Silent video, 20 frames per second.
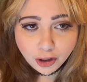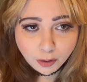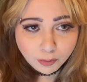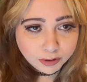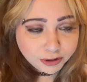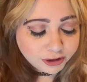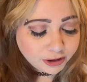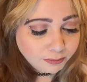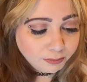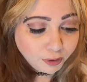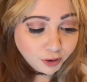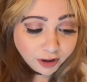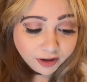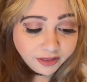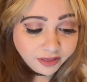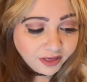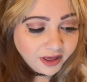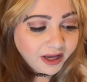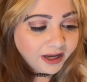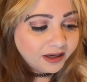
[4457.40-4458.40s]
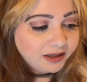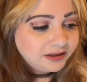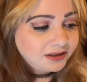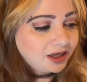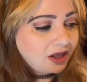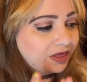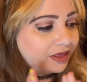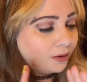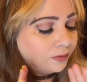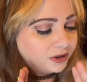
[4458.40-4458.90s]
were some good things.
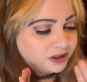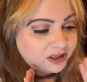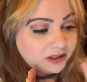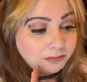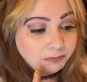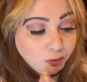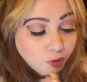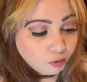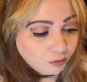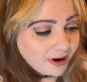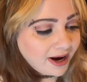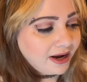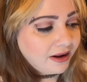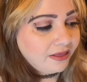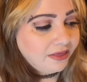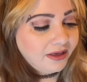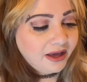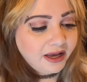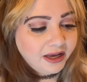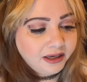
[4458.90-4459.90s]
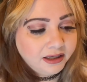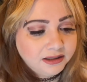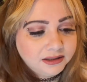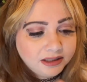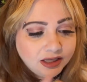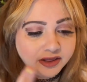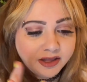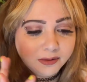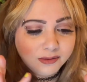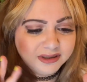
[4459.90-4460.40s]
There were some great things.
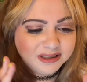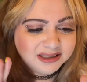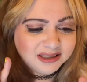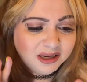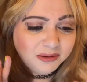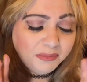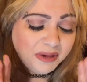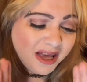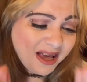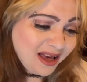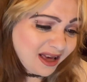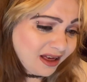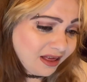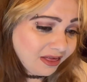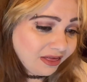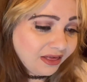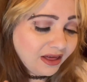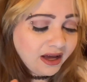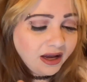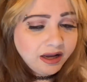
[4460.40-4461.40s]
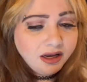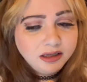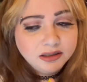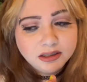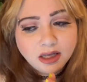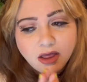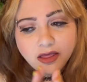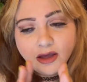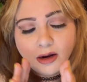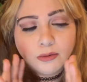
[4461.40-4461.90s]
There were some things.
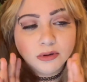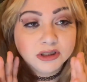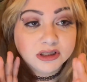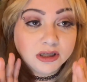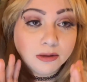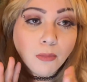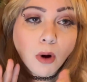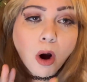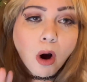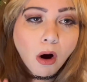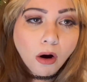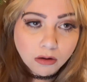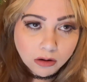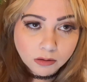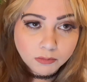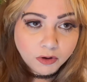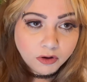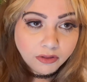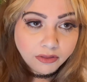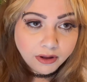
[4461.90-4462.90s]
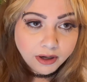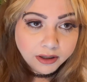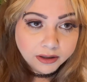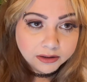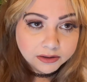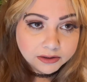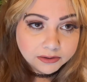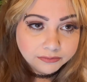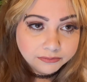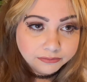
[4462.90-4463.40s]
There were some horrible
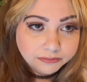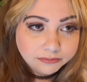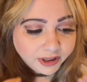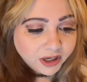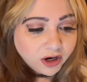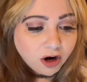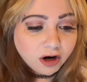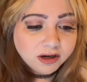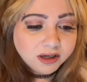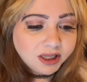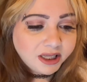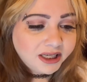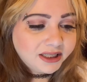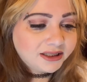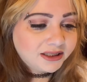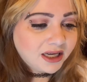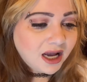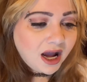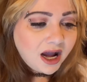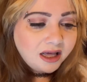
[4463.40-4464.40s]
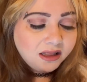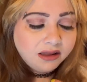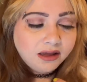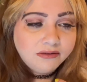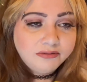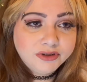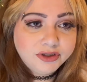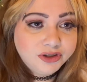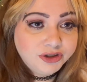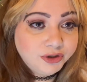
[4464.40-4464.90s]
things. Regardless, I
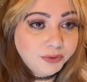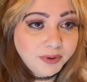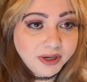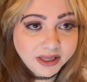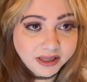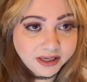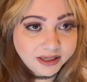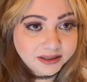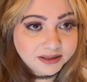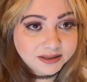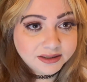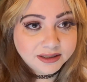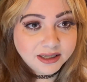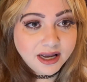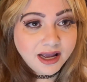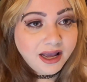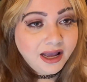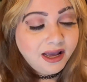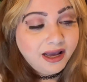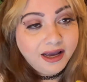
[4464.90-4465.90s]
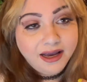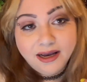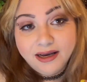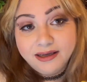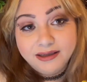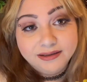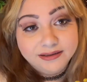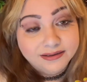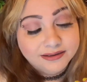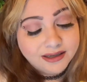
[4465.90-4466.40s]
loved doing this,
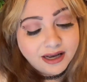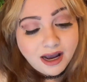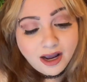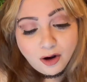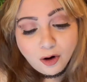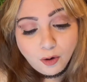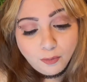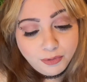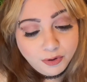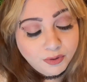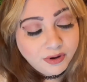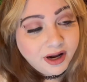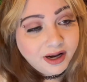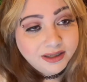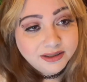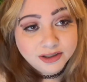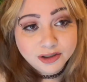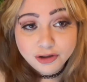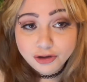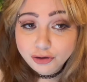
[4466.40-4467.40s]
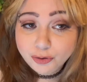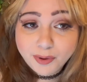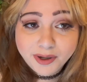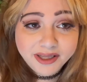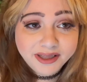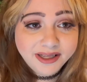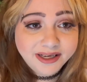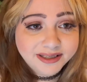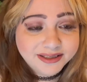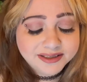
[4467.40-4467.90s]
and I hope you guys
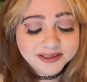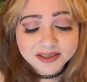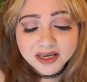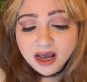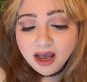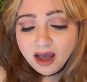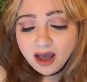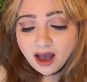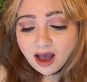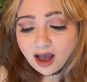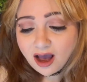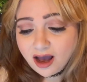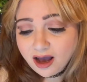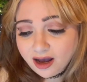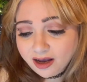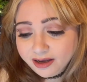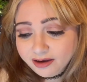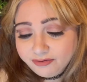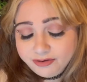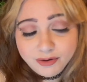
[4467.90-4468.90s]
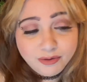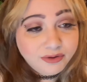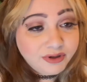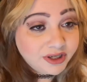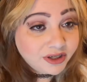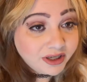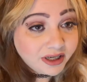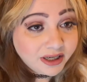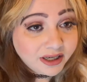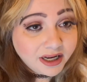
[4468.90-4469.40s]
enjoyed this. If you
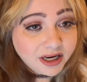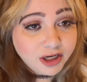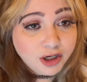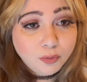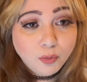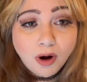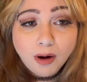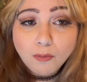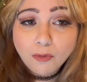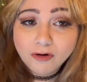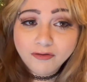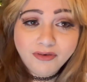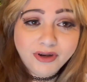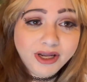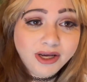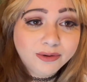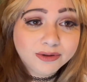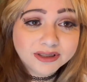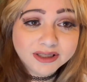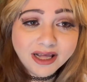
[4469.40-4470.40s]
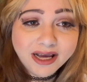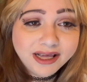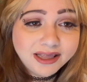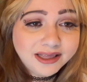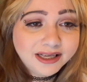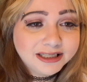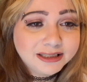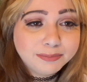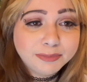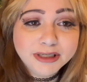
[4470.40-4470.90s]
did and you want more videos like
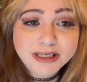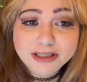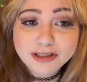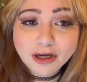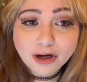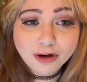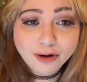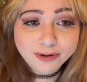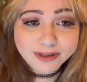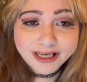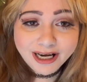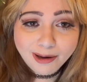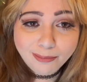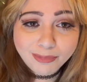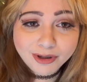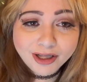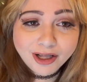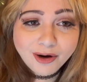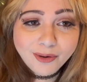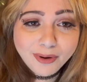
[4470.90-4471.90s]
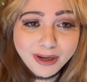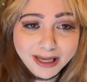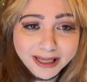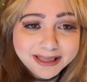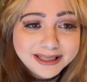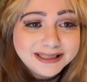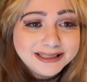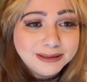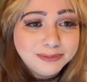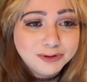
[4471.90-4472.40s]
this, please go down below, hit
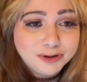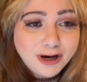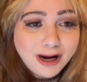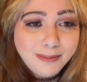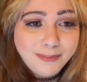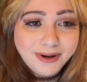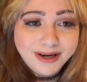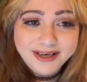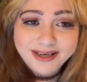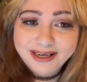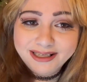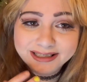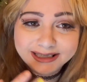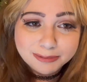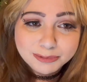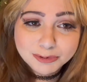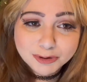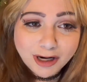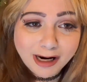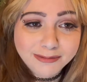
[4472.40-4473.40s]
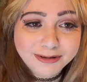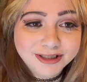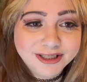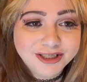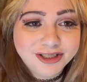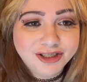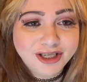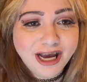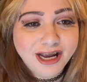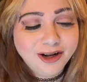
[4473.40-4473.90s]
the subscribe button, and subscribe to this
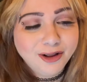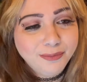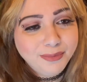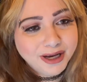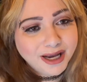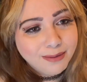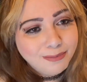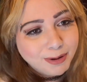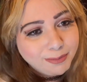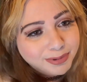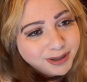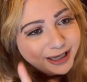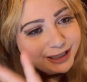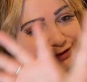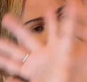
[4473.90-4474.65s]
channel and become a Blazer